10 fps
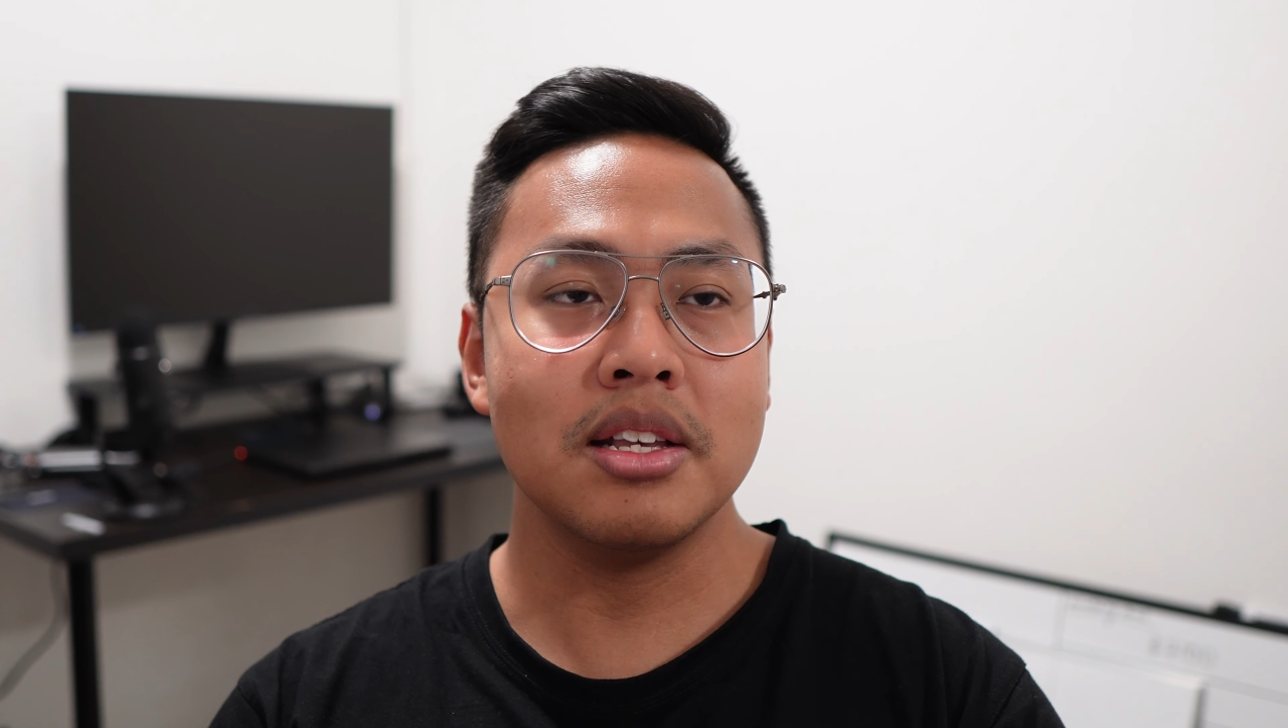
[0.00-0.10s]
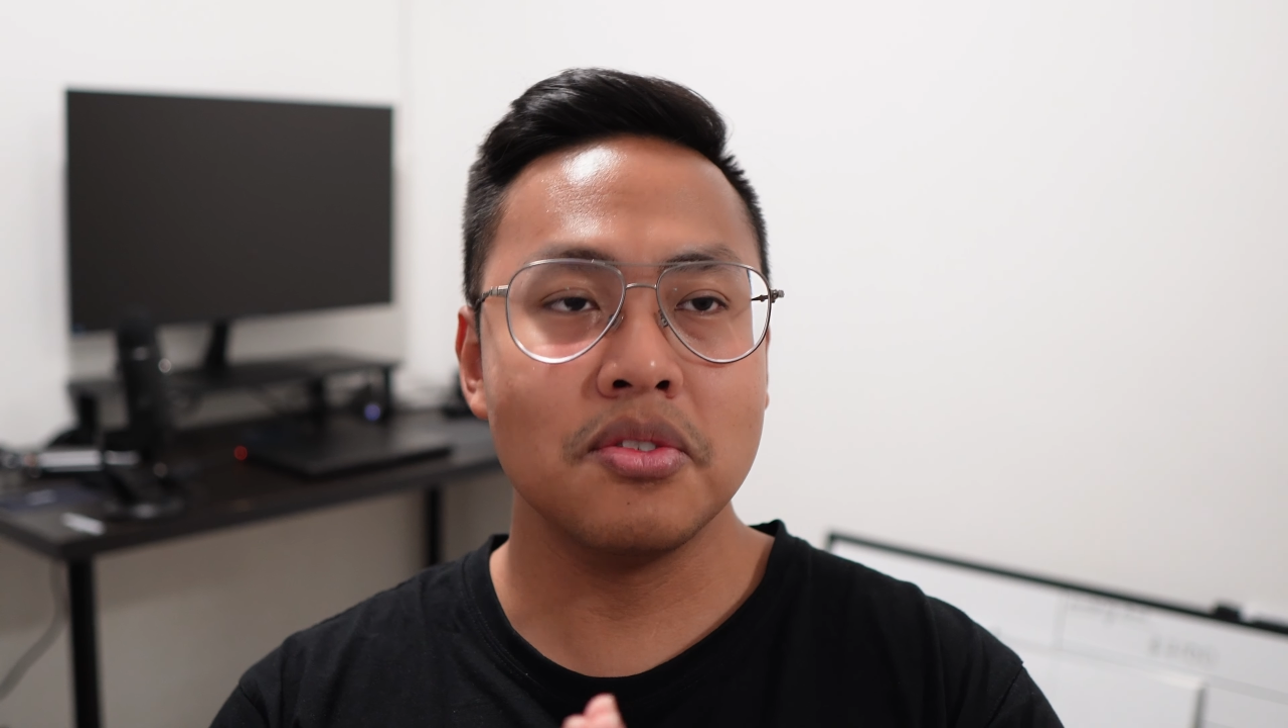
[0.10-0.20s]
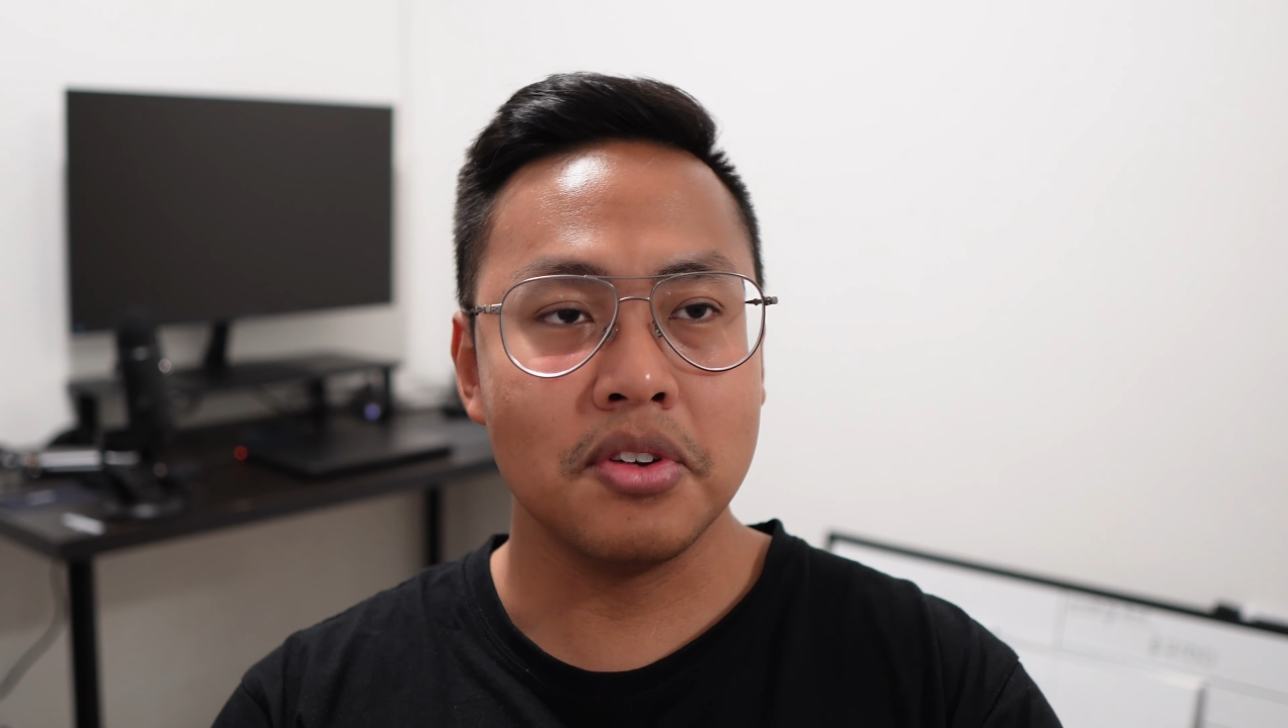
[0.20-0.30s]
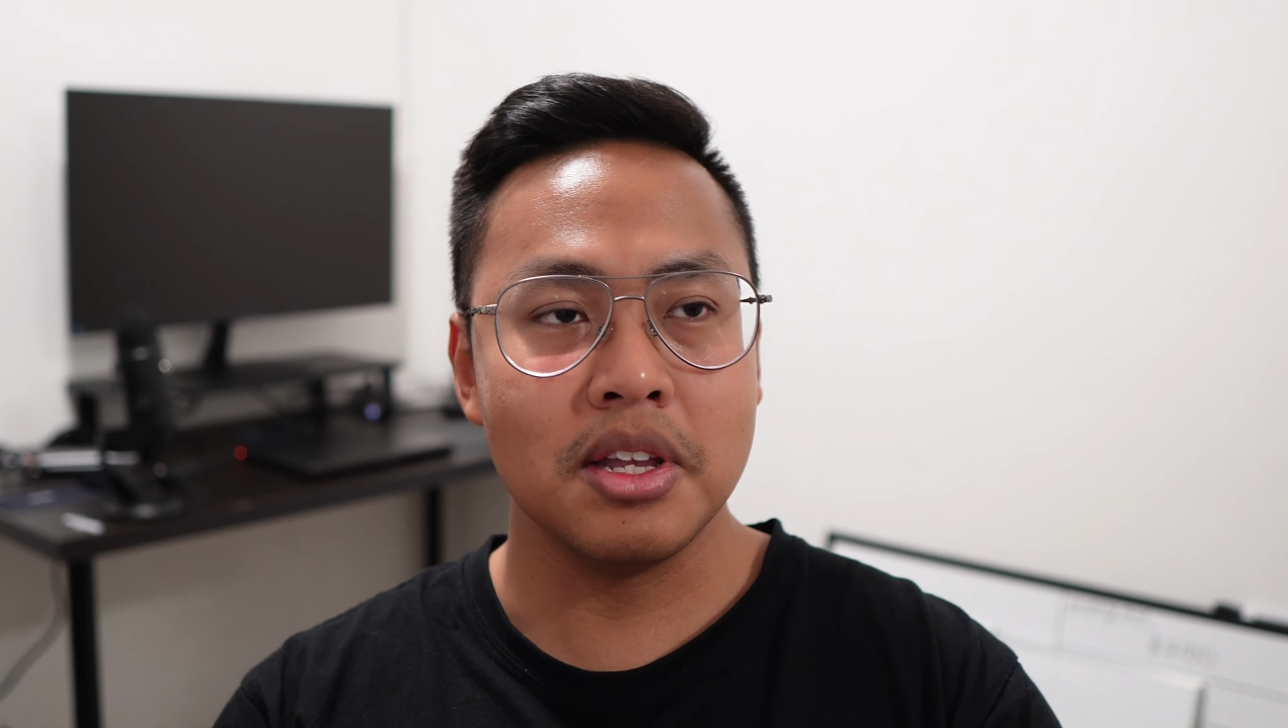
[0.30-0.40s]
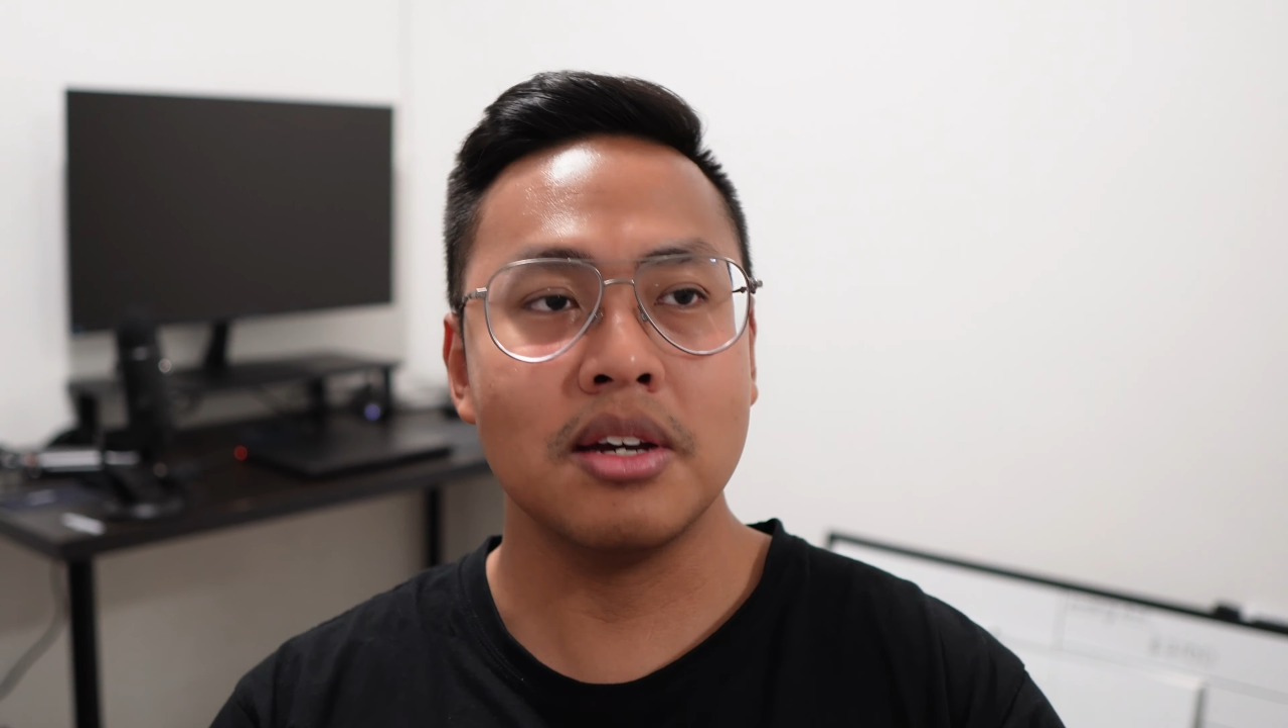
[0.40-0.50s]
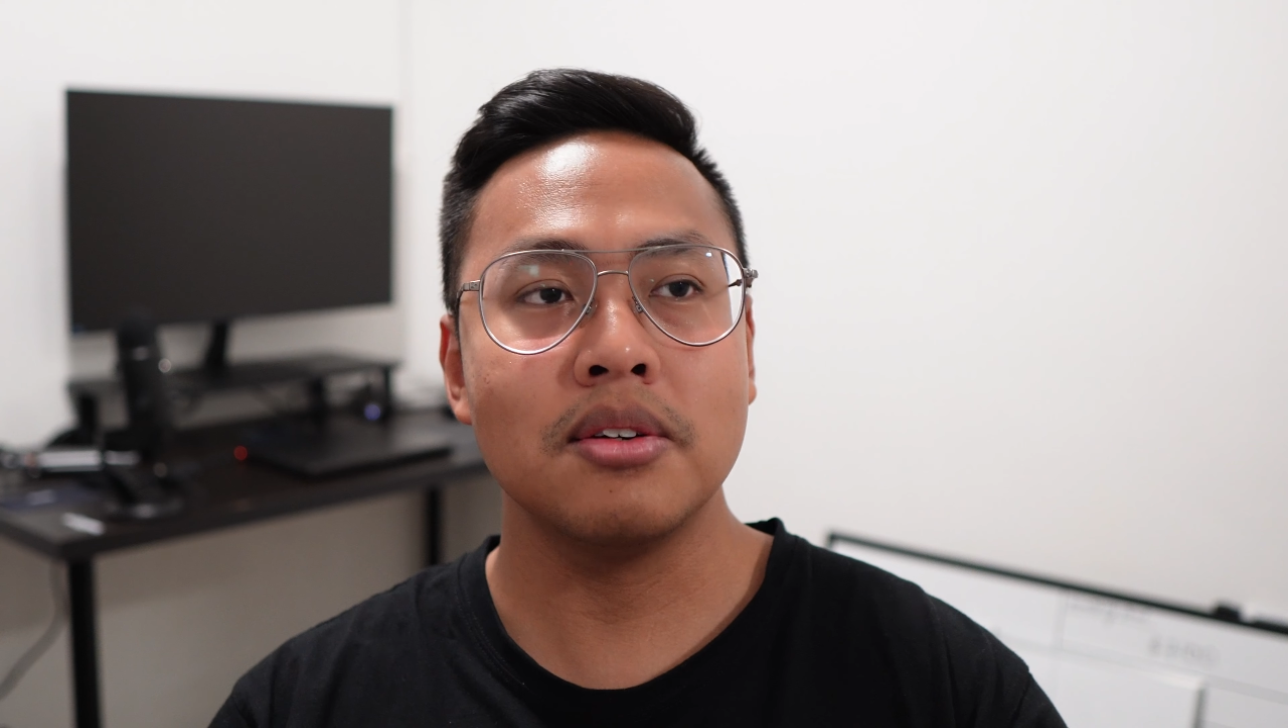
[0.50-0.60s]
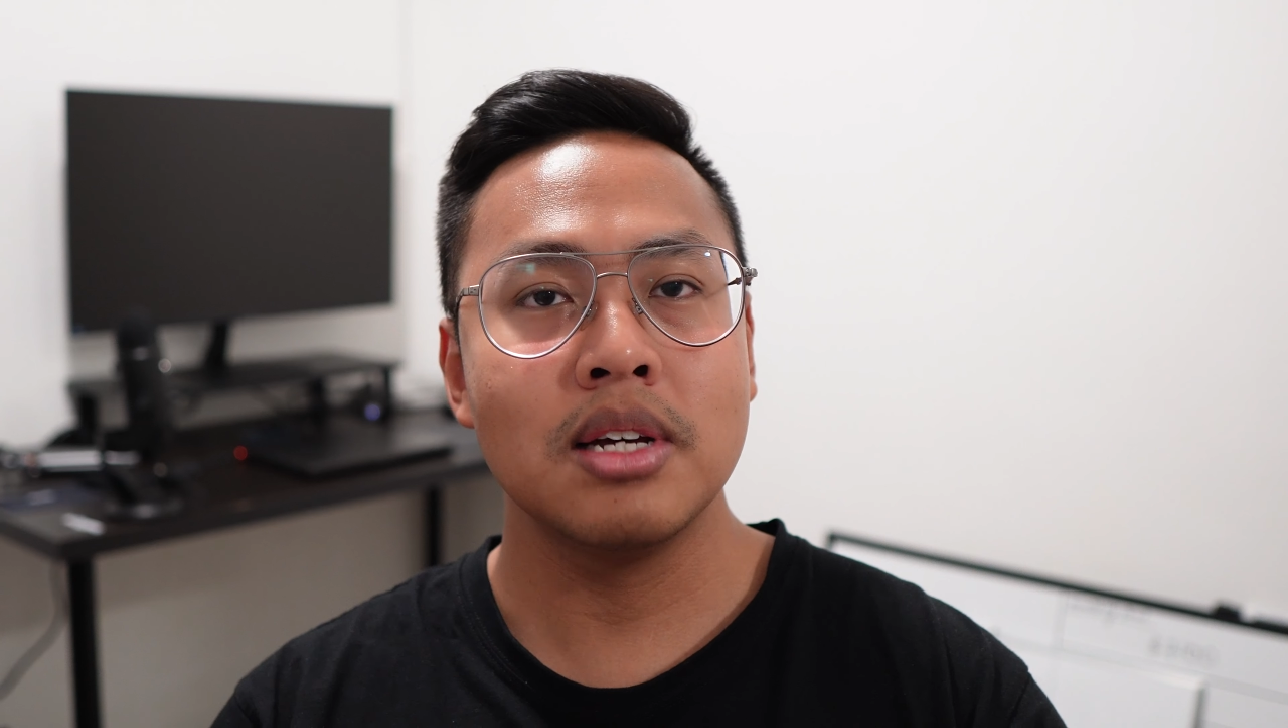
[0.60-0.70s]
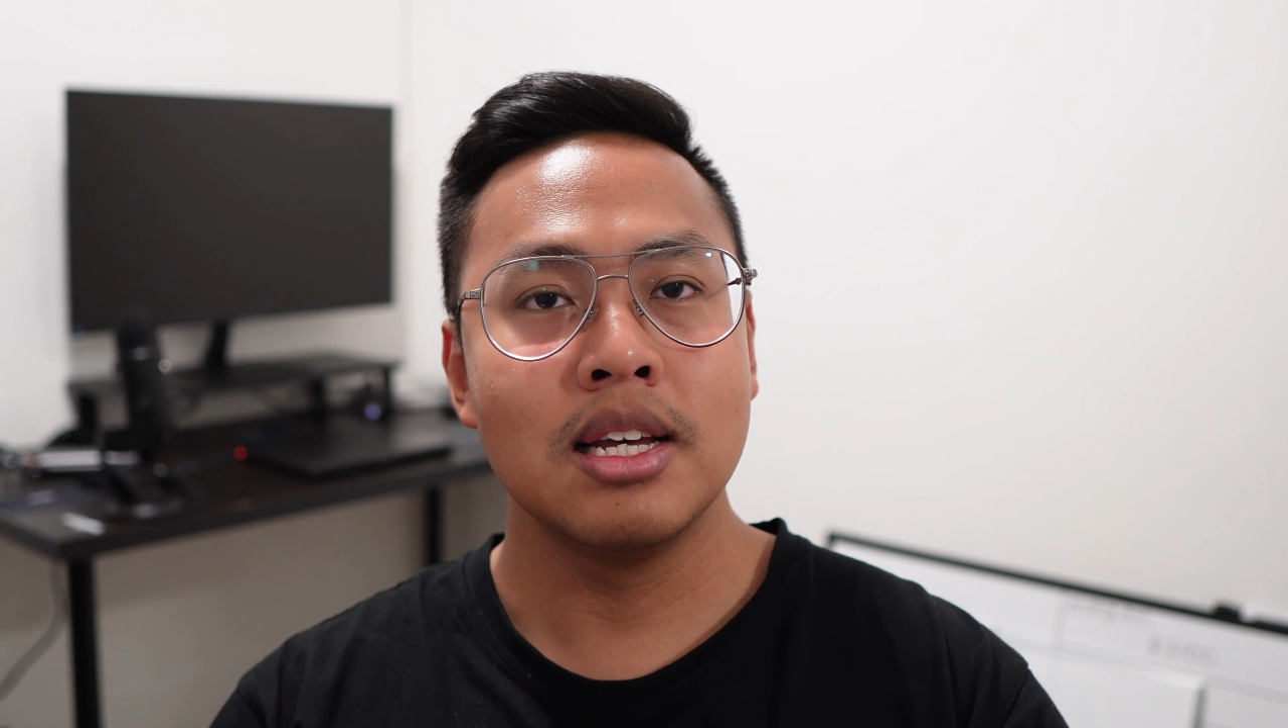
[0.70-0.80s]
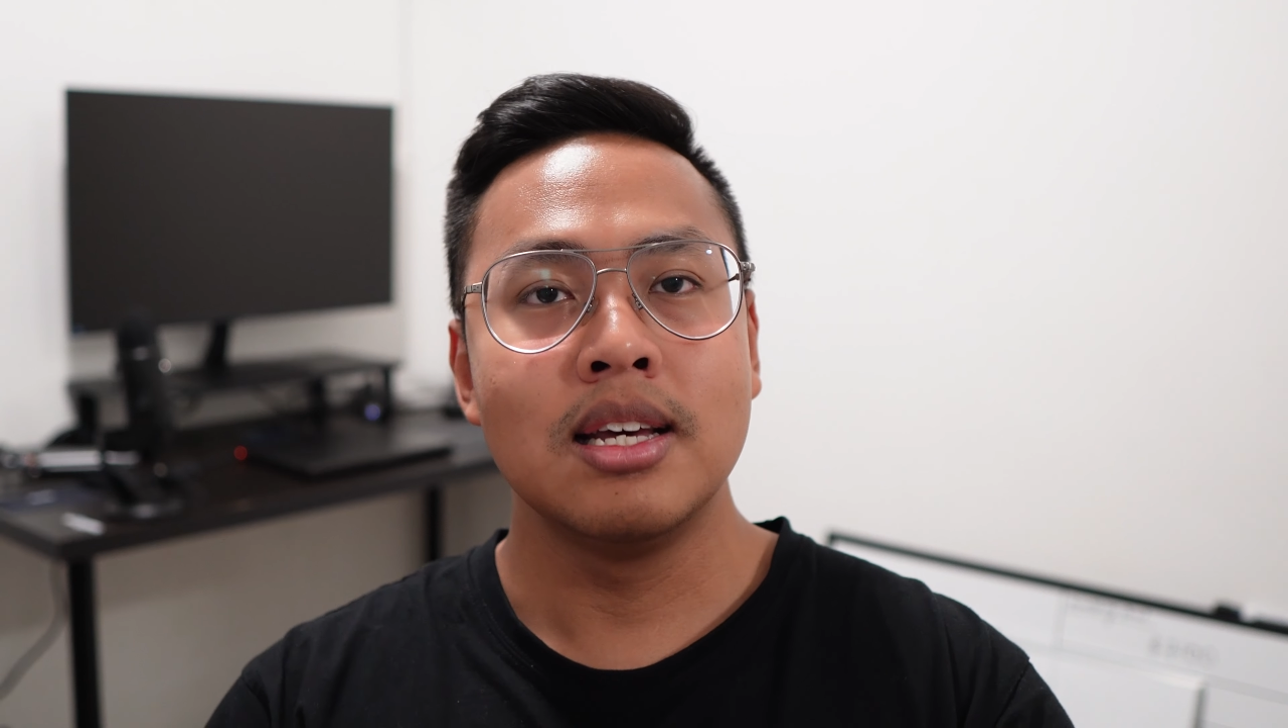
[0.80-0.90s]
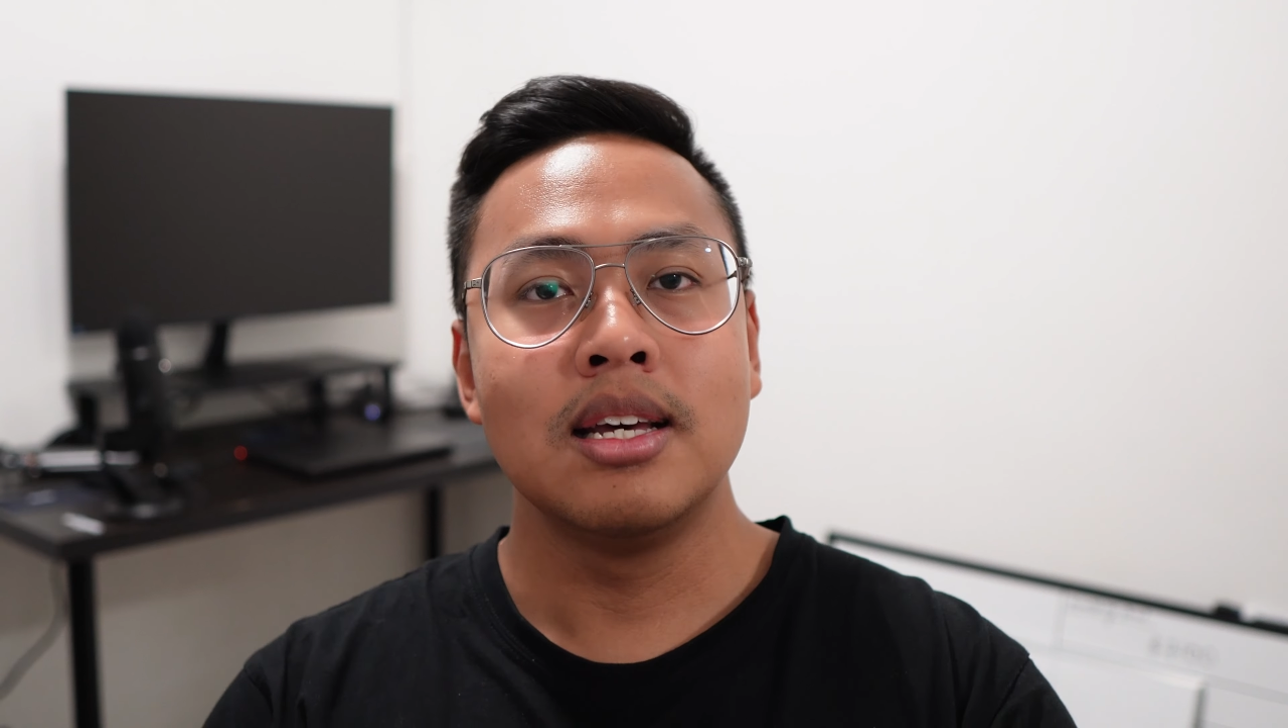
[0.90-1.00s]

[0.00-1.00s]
as for now,